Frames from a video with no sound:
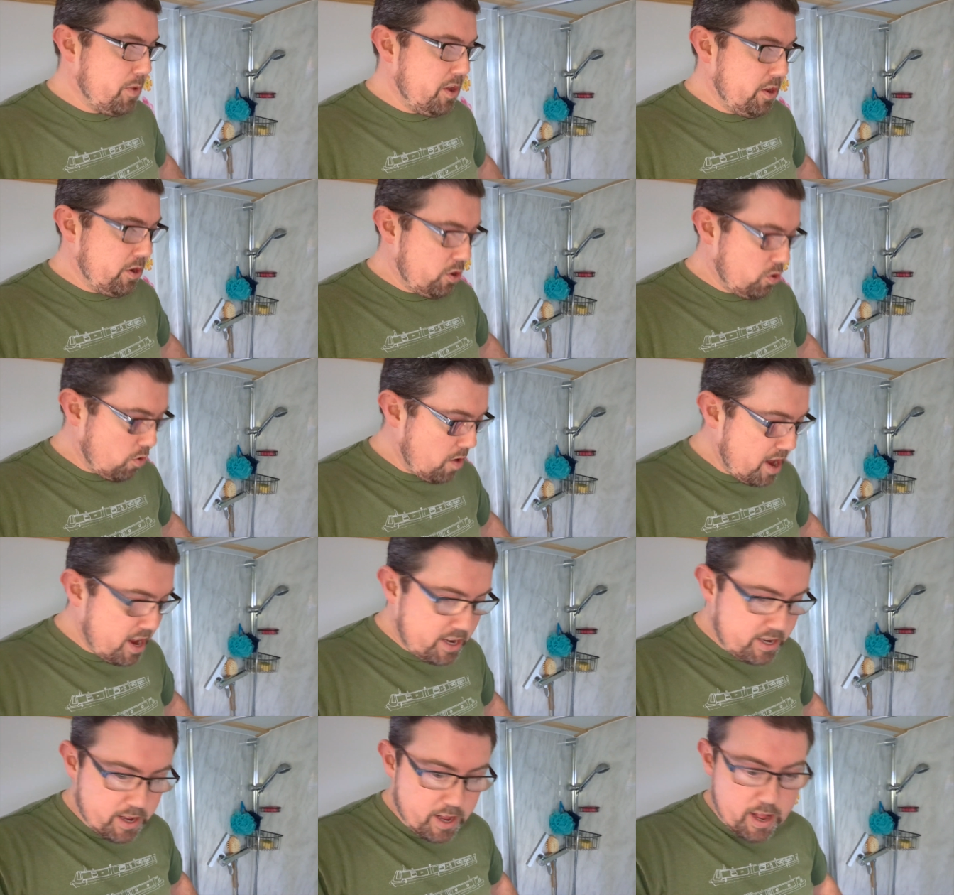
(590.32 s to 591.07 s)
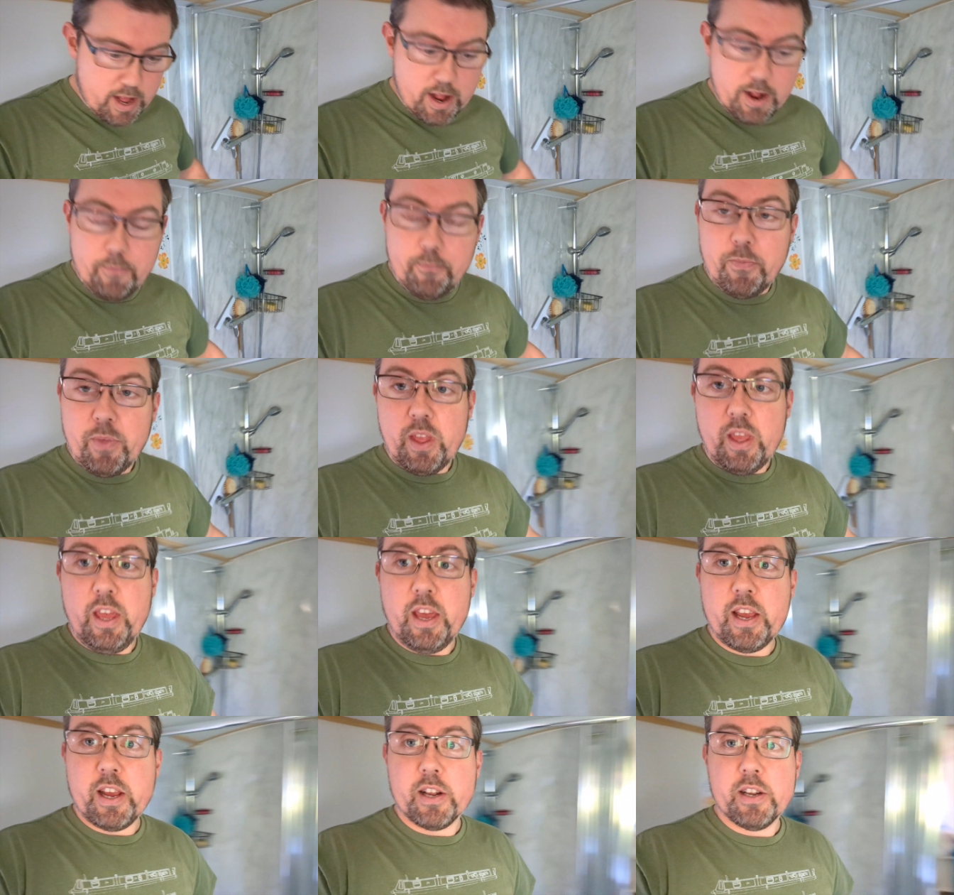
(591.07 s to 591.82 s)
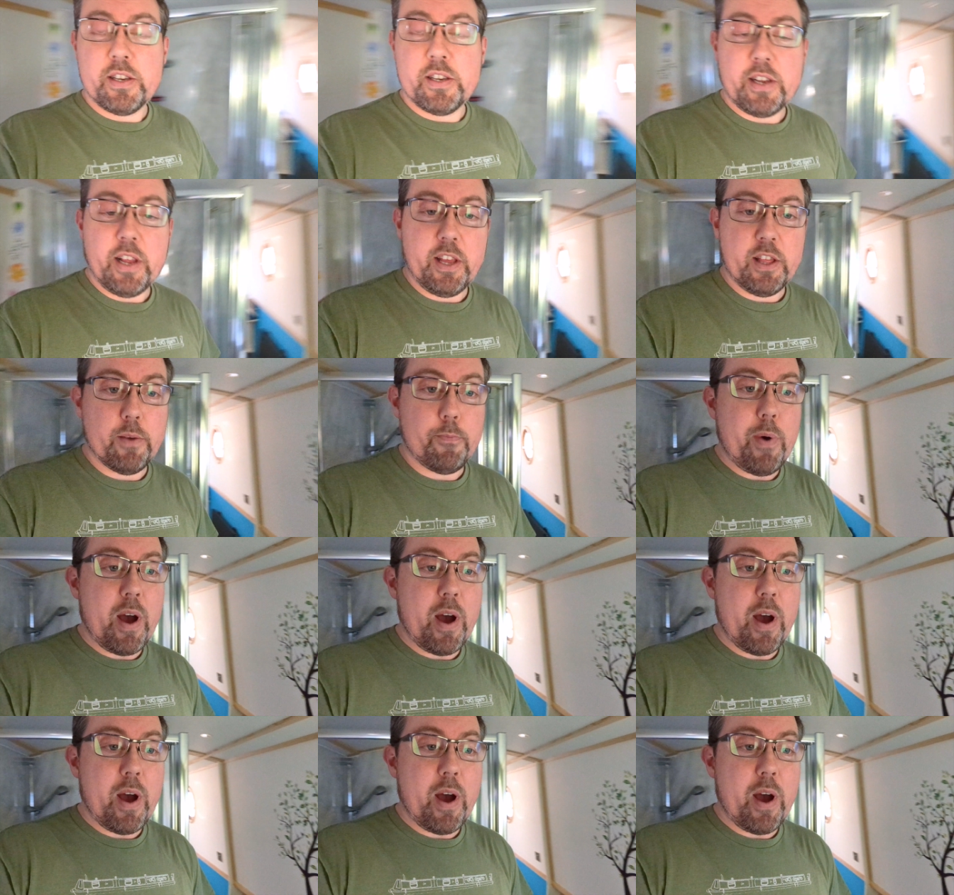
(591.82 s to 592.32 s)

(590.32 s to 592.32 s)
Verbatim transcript: been great. You can see the